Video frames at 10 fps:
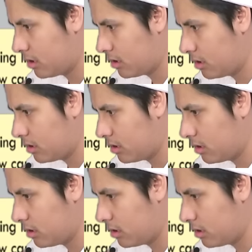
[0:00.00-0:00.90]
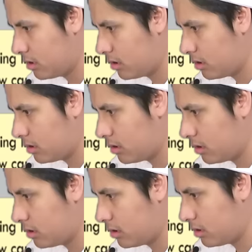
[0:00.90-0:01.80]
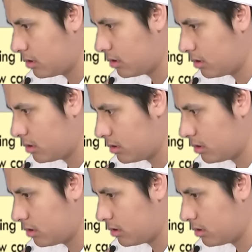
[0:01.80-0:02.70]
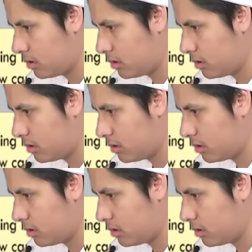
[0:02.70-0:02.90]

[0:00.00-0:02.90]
Nothing is said.